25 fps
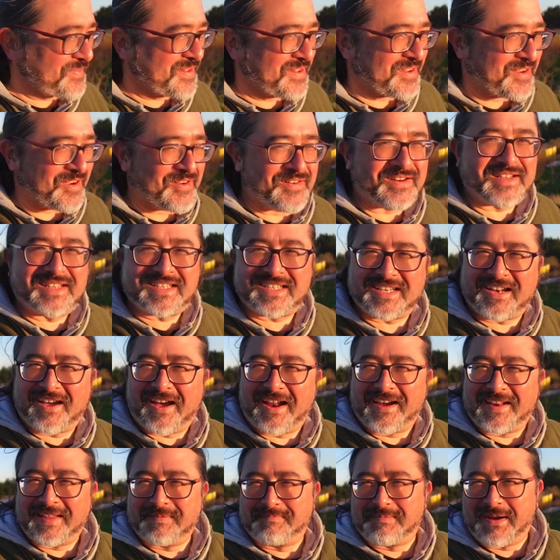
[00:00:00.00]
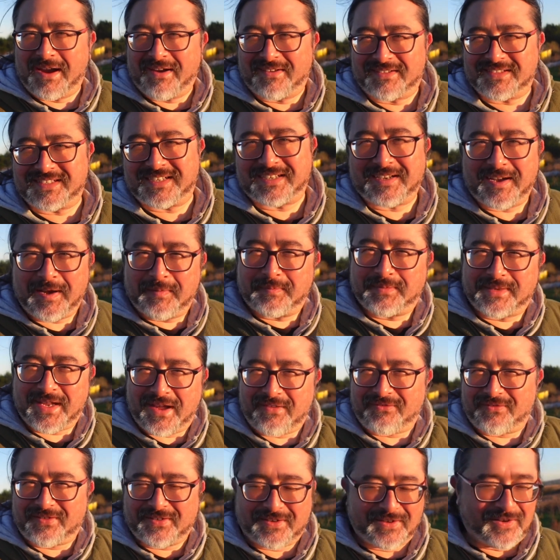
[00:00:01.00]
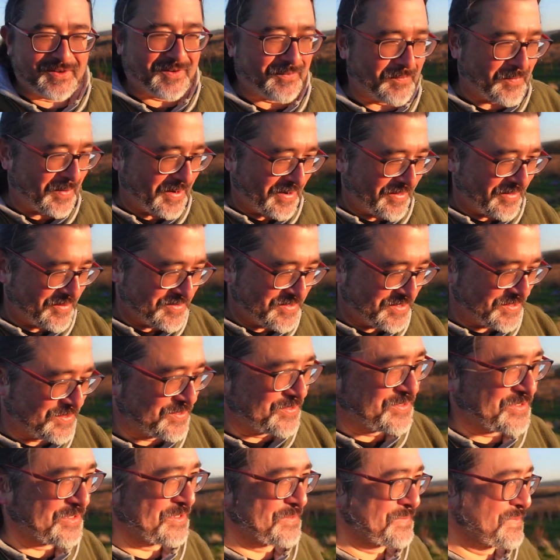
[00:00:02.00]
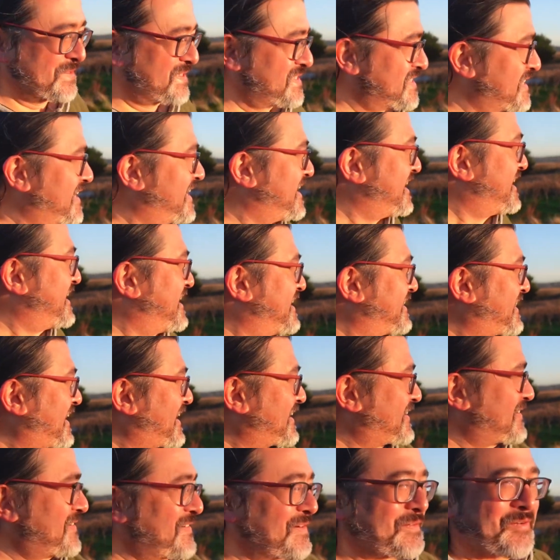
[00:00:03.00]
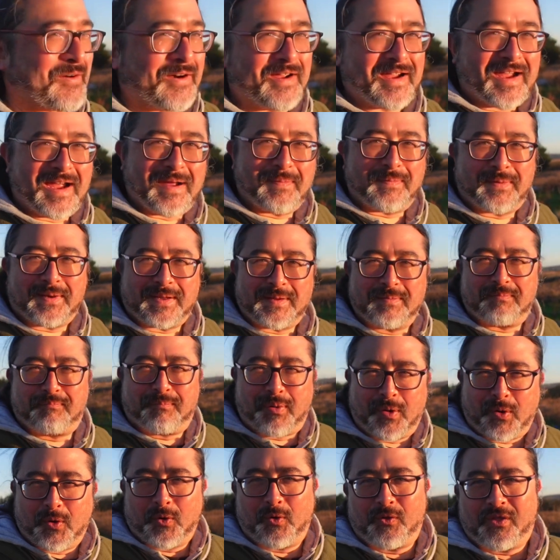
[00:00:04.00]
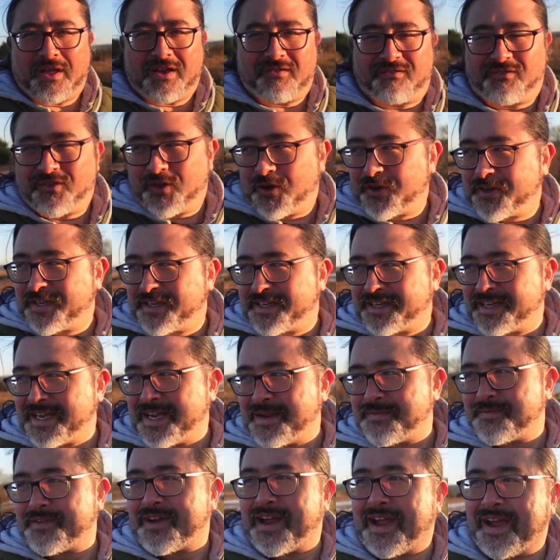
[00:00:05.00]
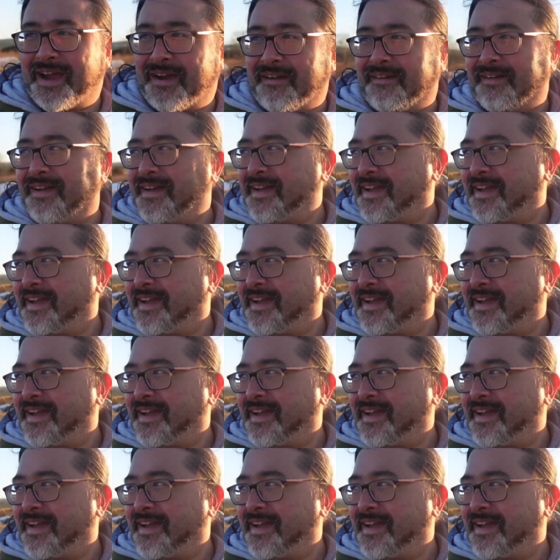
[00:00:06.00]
only slightly embarrassing. I'm definitely not one of those YouTubers that can quite happily pull their vlogging camera out